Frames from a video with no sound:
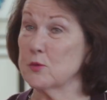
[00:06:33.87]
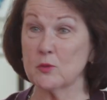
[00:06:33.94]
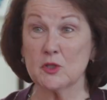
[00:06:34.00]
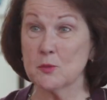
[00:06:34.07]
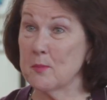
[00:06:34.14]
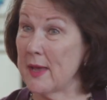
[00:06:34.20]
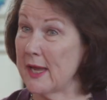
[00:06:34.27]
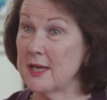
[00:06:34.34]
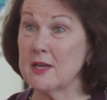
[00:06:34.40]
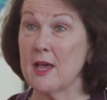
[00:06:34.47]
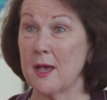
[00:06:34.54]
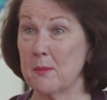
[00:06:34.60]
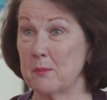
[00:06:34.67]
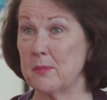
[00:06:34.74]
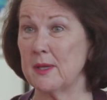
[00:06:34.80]
which may
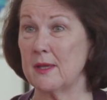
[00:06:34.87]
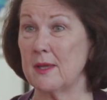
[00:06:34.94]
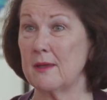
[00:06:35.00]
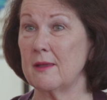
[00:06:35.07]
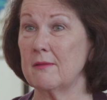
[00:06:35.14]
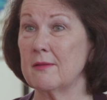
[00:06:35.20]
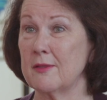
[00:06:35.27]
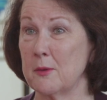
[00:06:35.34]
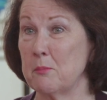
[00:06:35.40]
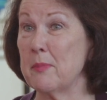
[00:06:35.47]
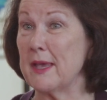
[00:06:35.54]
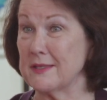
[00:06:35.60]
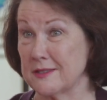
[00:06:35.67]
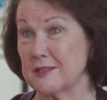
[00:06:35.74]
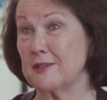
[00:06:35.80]
not be the
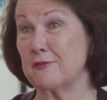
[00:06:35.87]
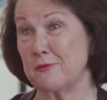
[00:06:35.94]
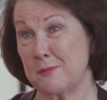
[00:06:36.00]
best of